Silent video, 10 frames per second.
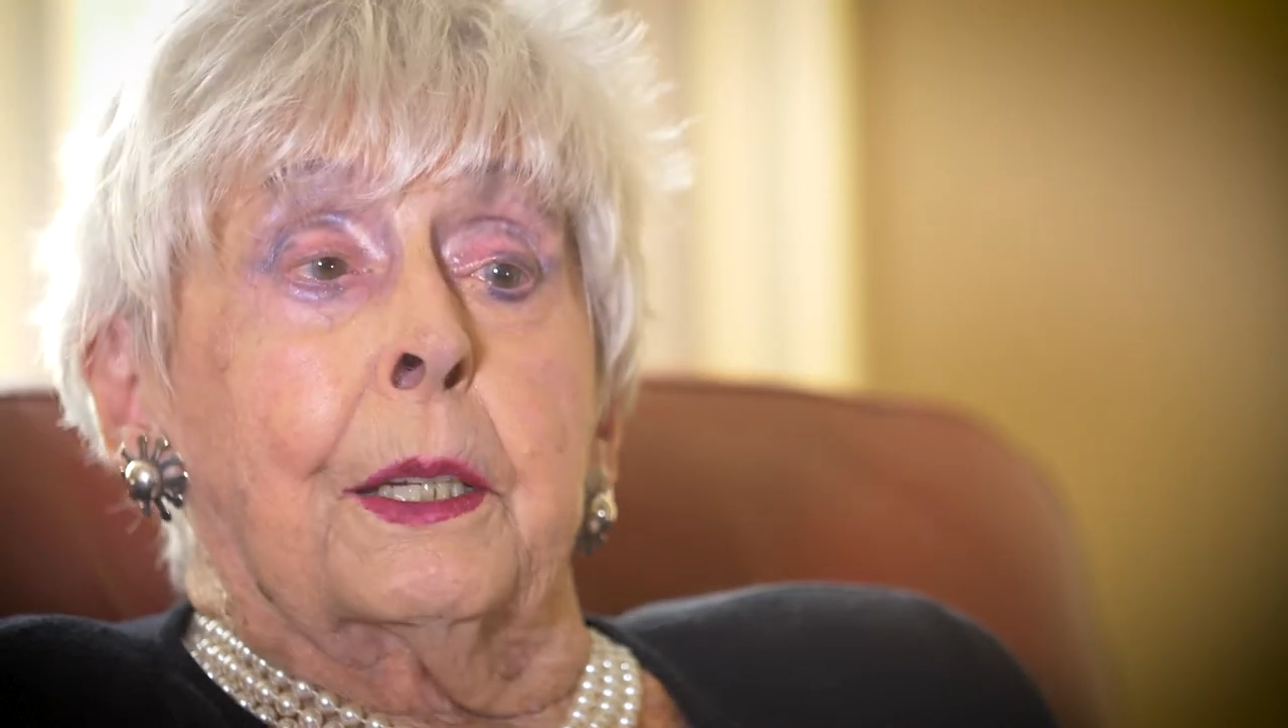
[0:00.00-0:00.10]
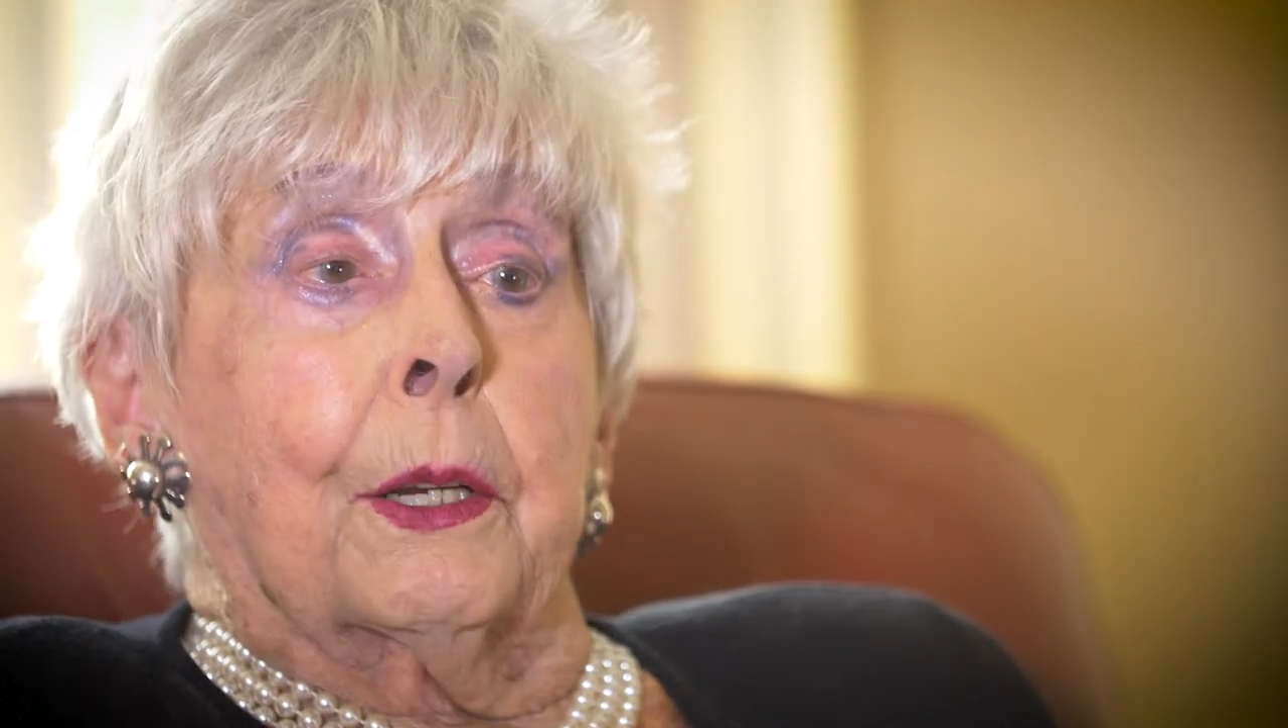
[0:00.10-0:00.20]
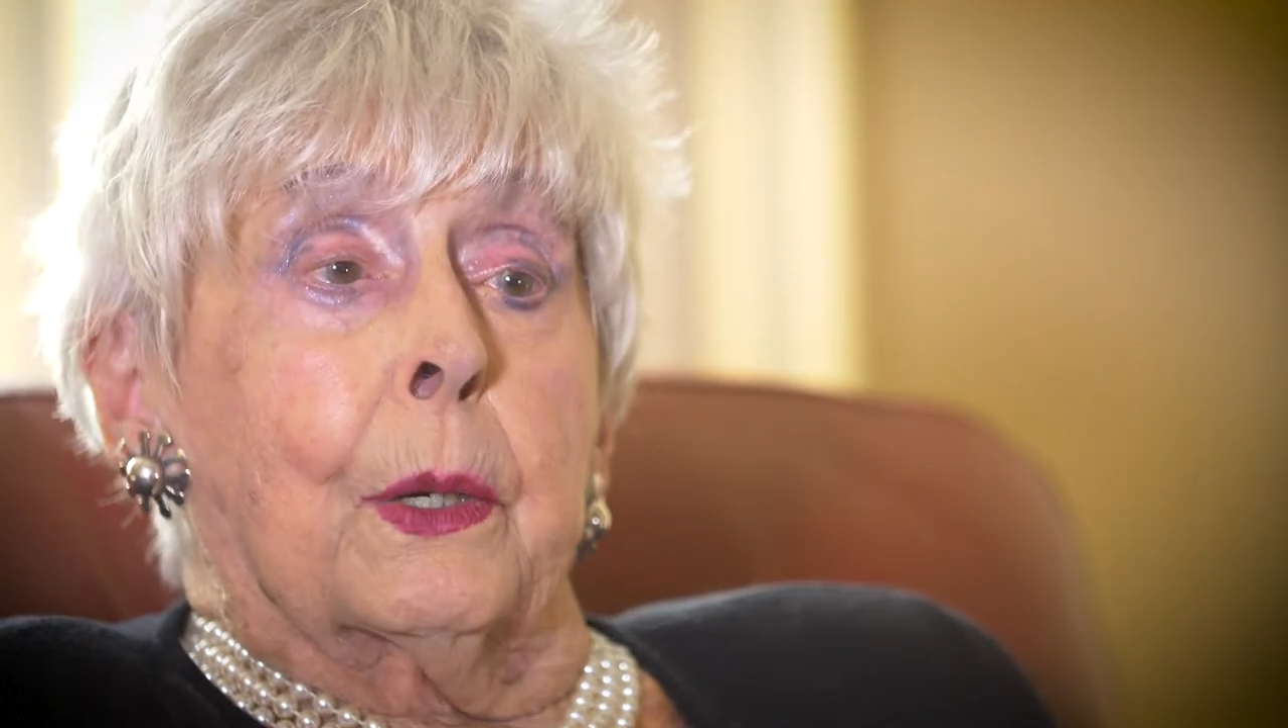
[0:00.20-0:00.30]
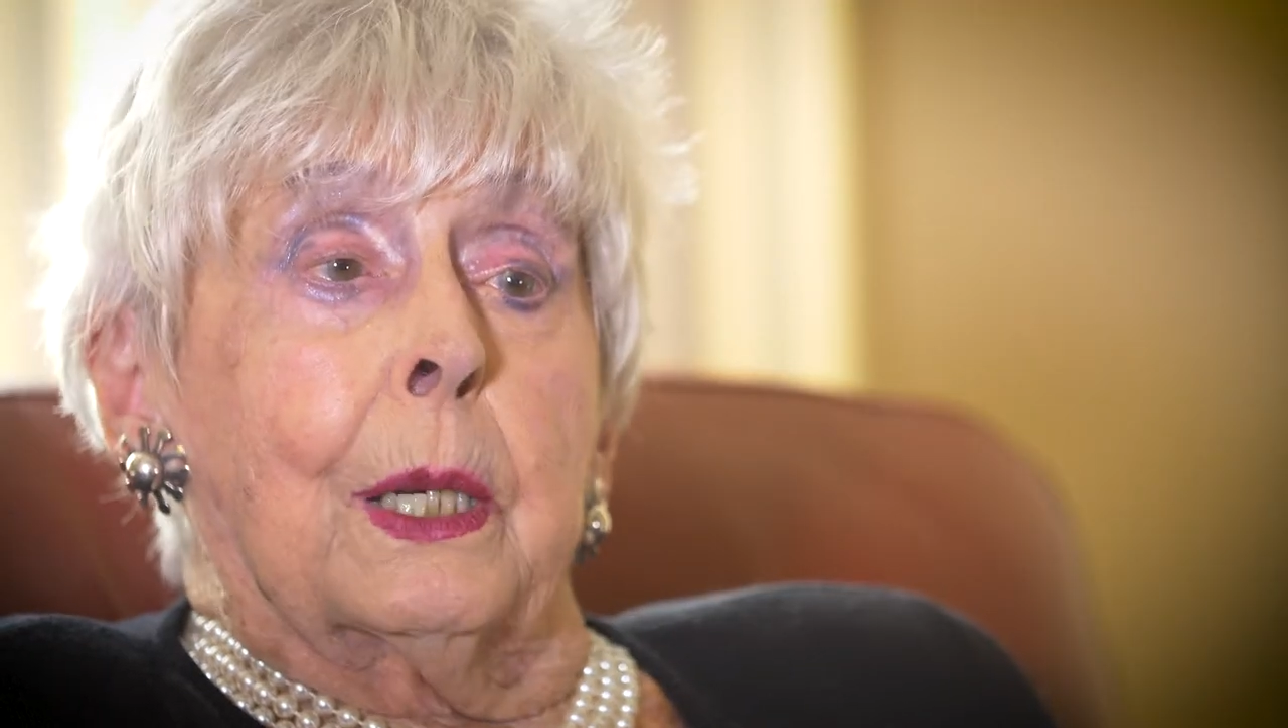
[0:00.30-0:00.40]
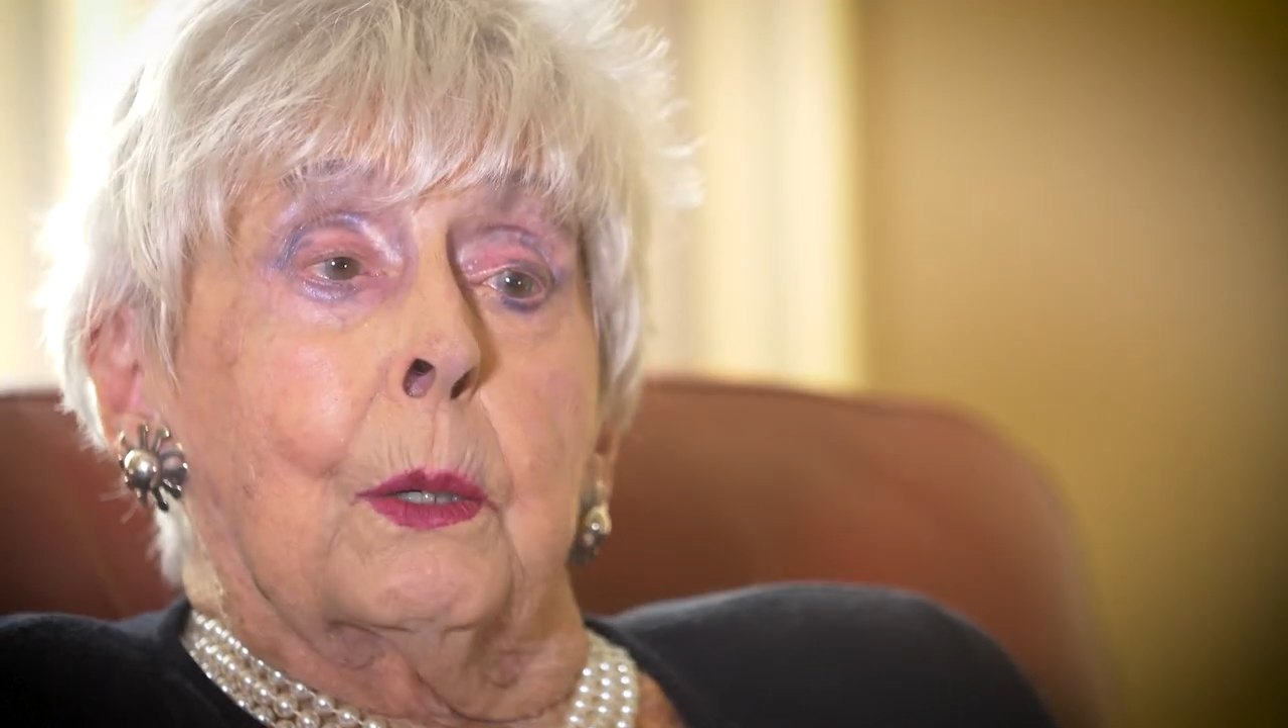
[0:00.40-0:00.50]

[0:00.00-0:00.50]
Cary